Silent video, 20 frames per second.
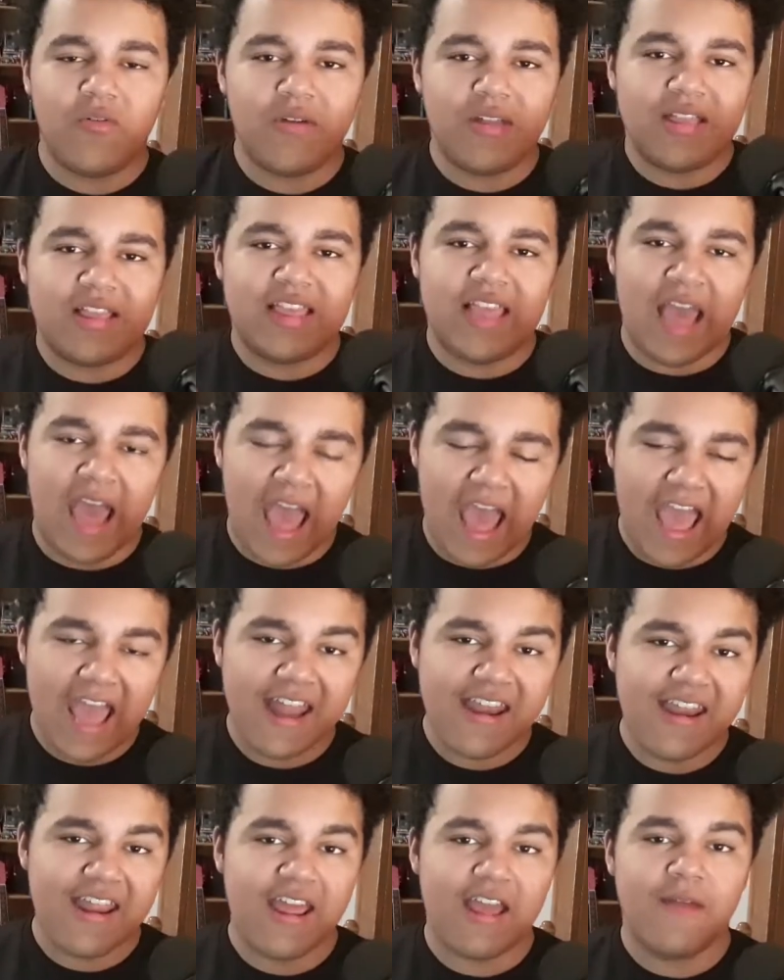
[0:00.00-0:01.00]
doing
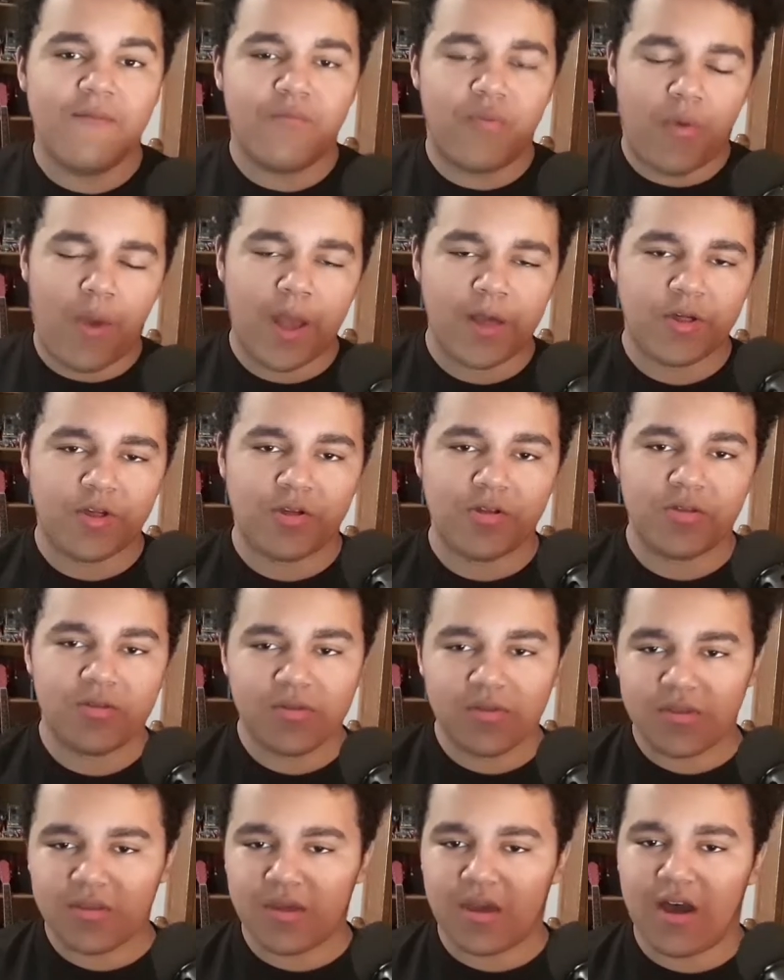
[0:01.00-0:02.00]
10
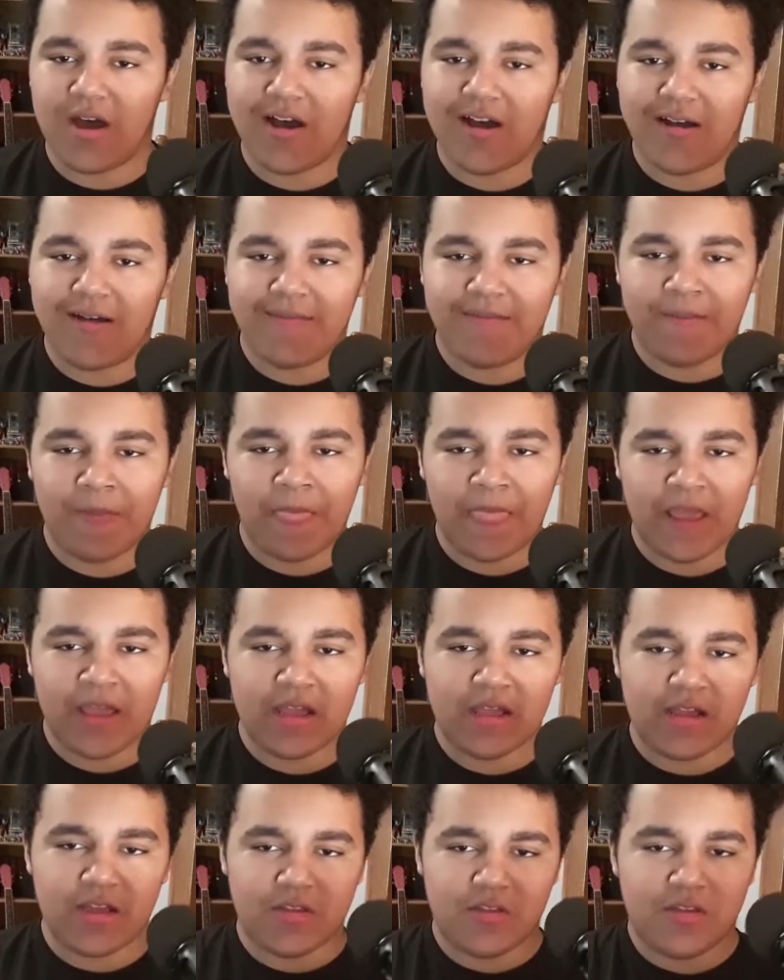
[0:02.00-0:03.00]
impressions, um,
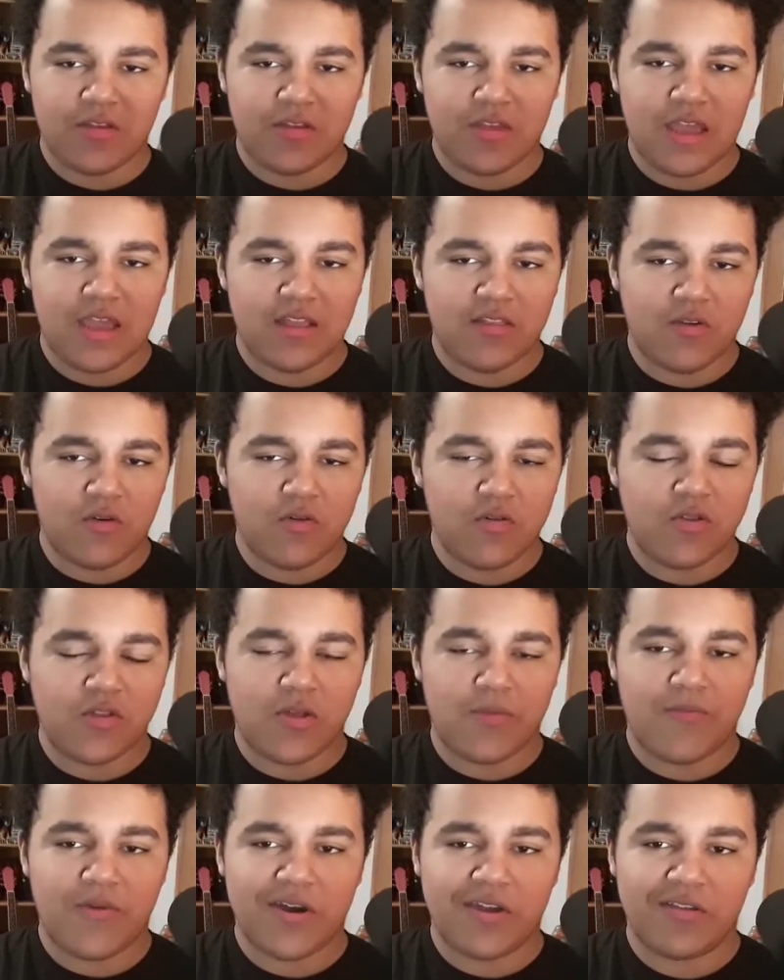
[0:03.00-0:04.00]
cause this hand's holding
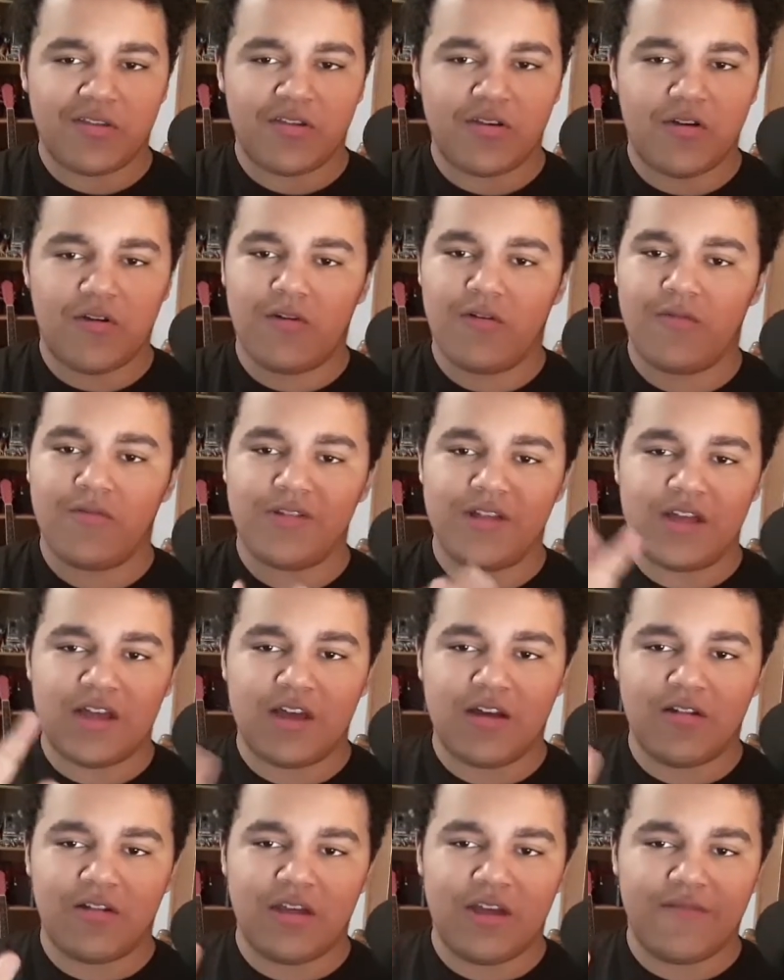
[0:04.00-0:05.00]
the mic, so
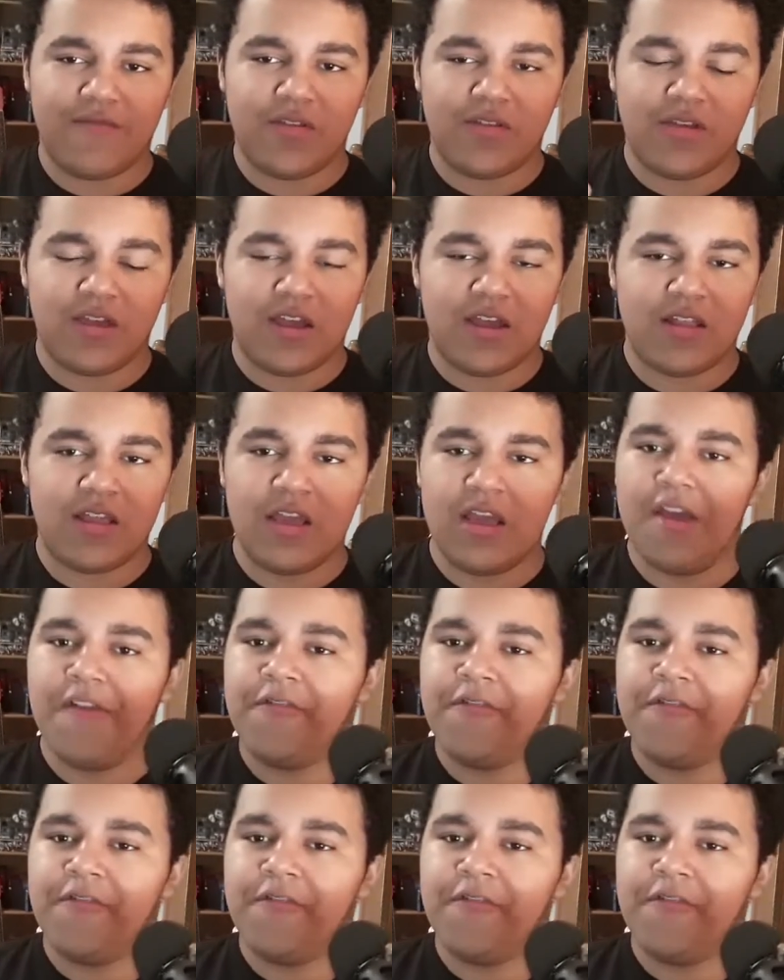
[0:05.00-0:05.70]
I only have this hand.